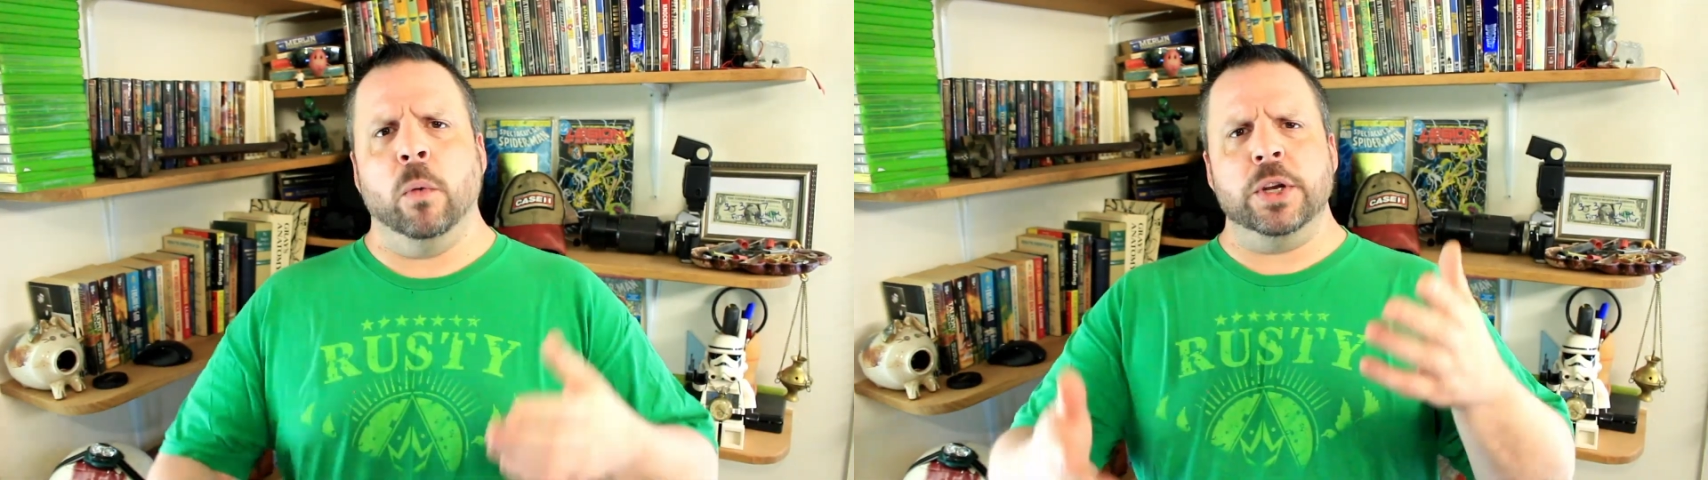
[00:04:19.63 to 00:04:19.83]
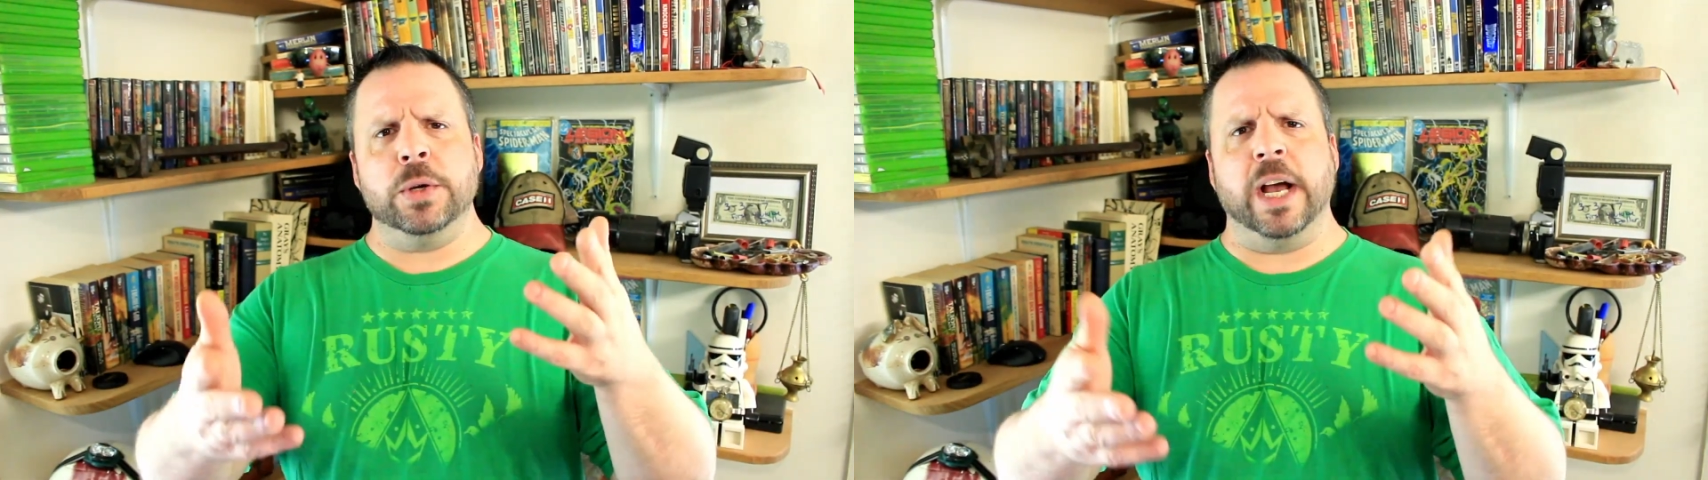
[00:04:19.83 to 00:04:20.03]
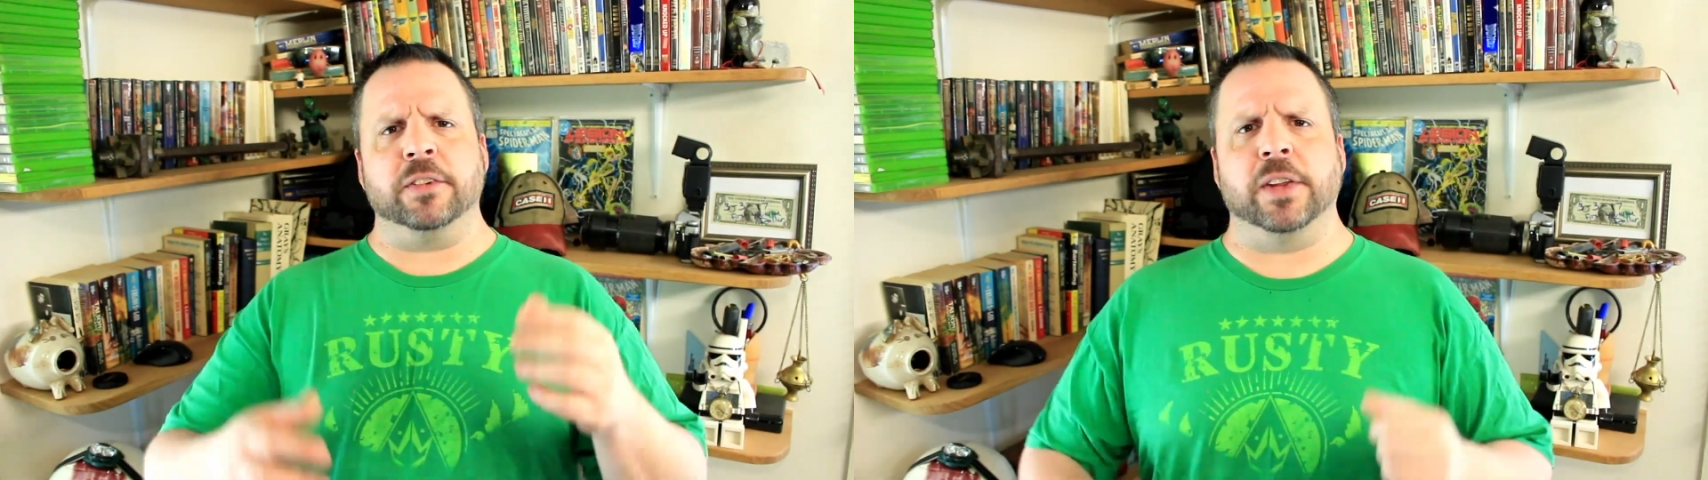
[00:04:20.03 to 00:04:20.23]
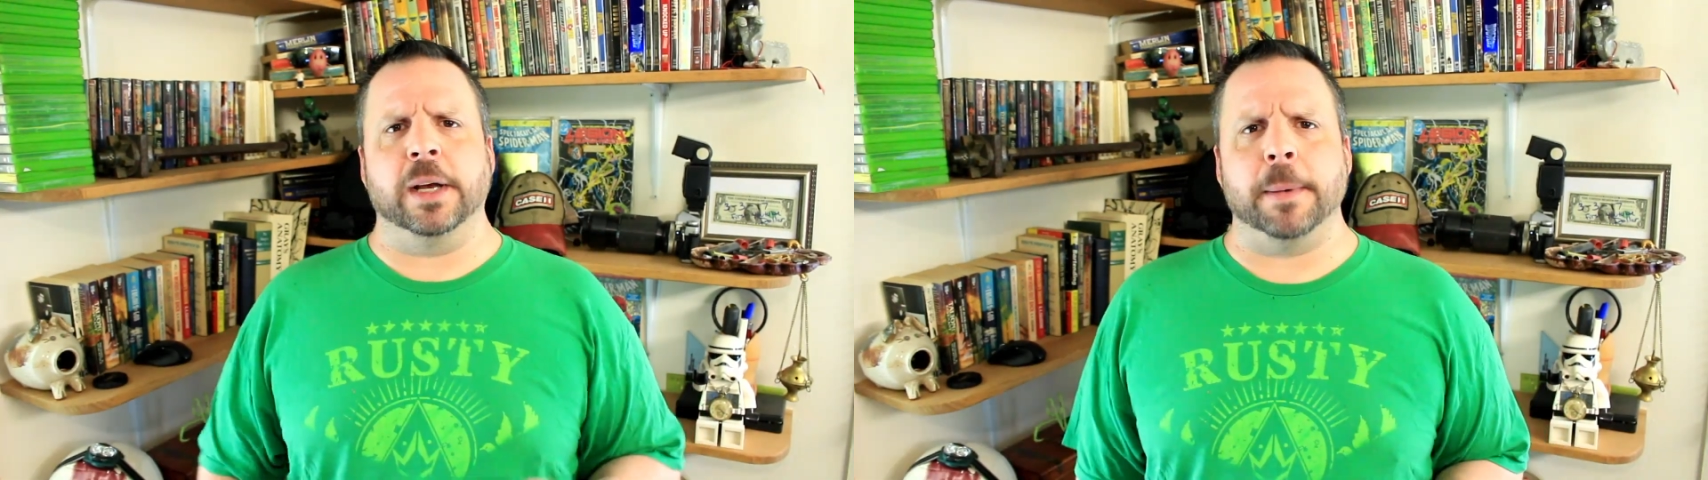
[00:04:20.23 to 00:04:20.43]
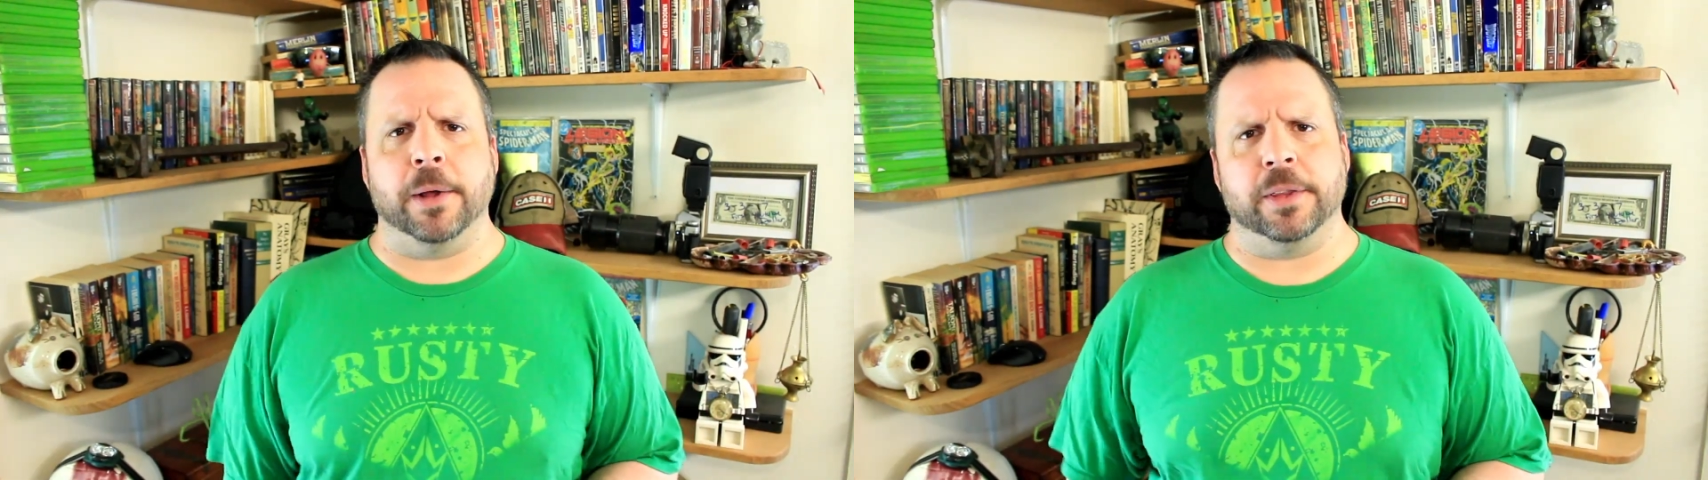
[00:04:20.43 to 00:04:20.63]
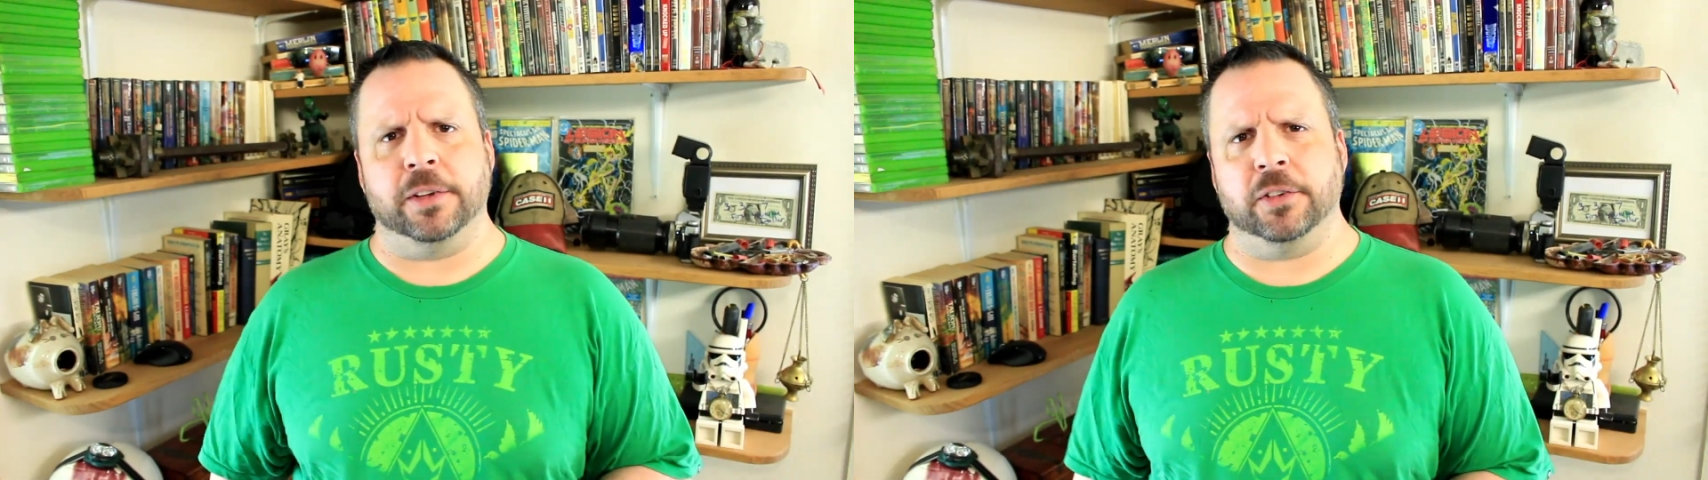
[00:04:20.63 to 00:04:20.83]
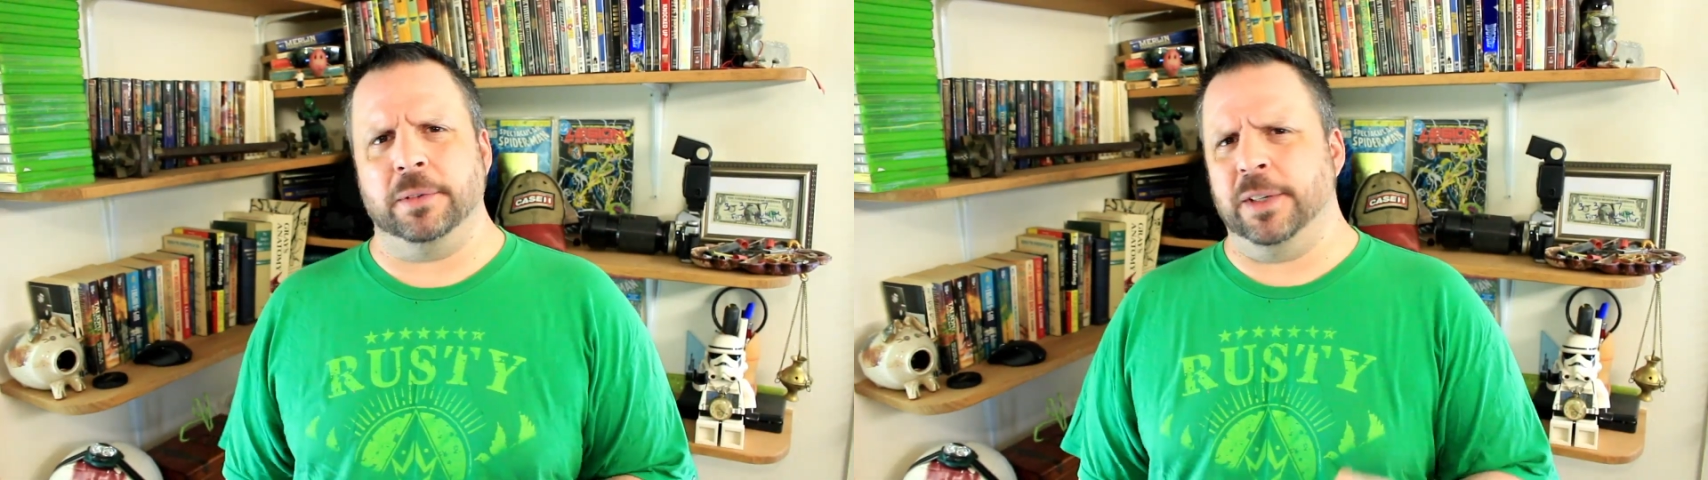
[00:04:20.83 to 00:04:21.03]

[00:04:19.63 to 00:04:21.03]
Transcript: What do you guys think about this?